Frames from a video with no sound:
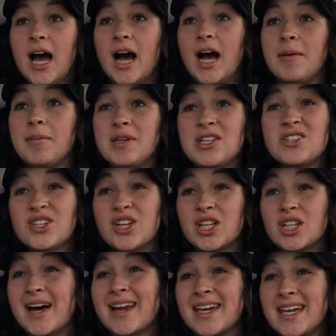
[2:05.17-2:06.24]
Uh, I've been using a
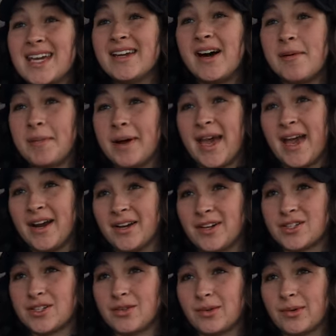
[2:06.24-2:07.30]
lot of heat on my hair,
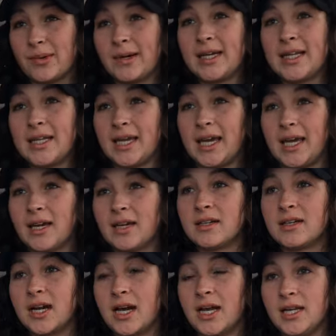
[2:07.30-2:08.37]
so really
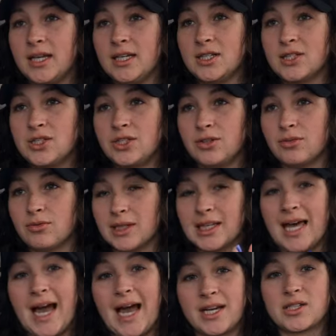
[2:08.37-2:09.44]
I need to
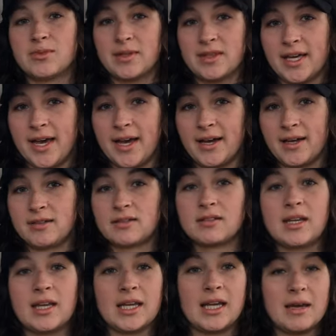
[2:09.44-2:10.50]
relax with that
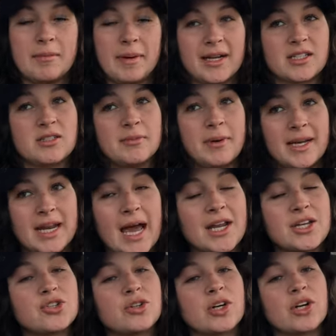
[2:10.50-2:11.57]
and get back to my
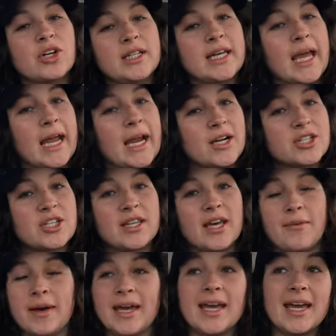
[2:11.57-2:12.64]
natural curly hair so
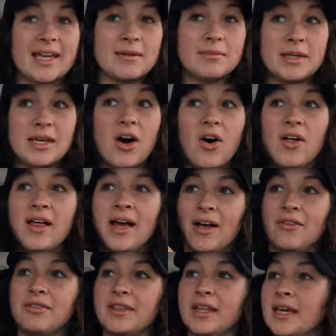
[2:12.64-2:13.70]
that way it can be all
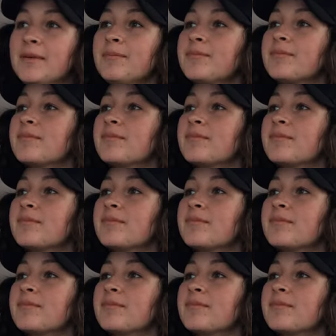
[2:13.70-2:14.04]
healthy.